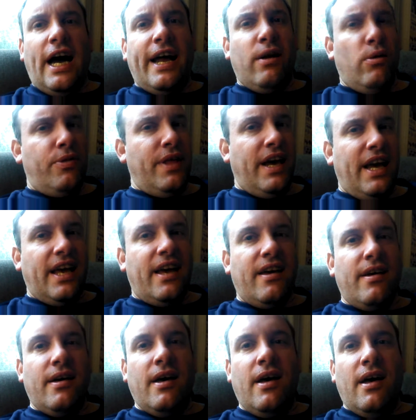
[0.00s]
I
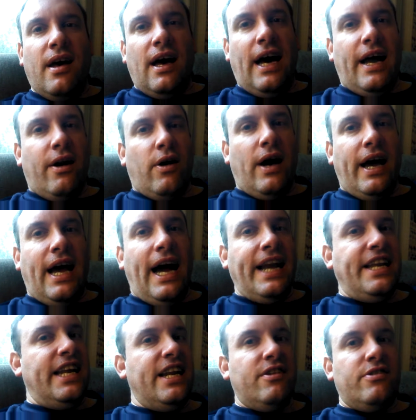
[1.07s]

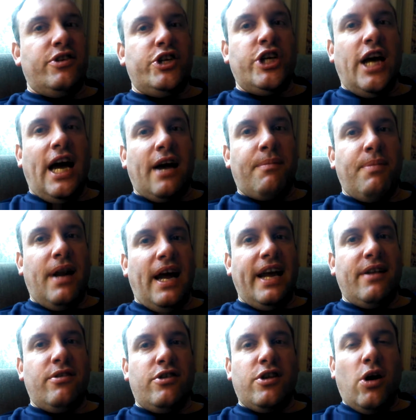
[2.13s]
didn't check, but
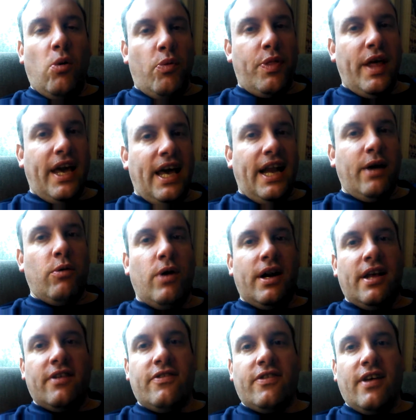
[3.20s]
I don't think anyone
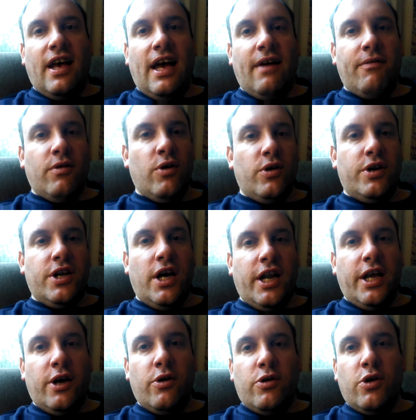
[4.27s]
has ever done
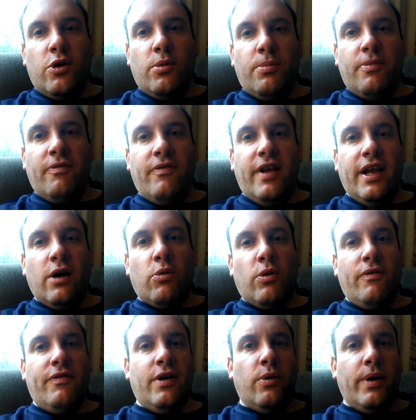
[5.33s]
a YouTube video
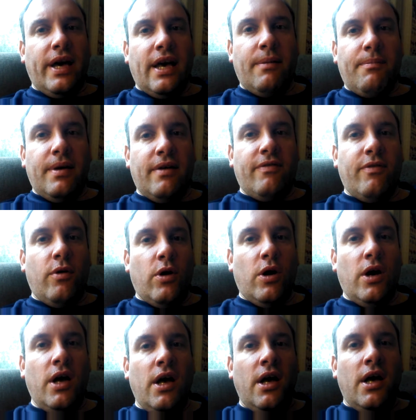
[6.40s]
reviewing it
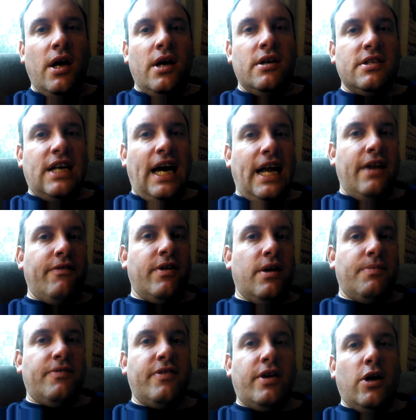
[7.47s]
before. It's kind of an
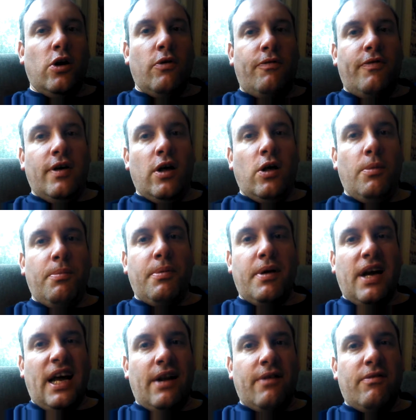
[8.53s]
obscure film,
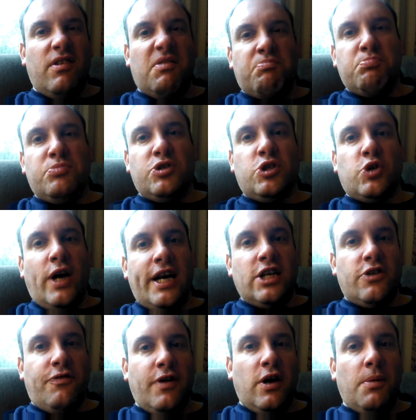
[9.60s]
kind of a strange
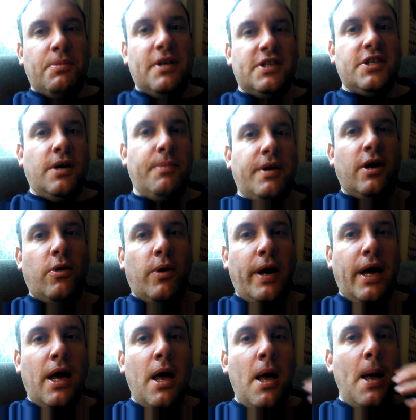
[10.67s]
film to some
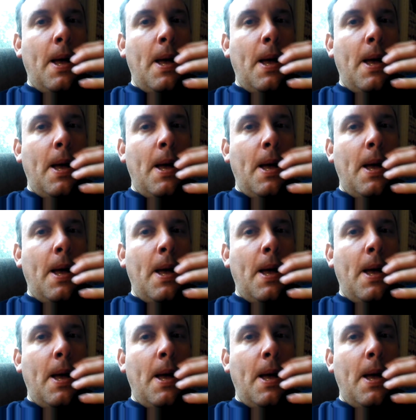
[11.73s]
degree.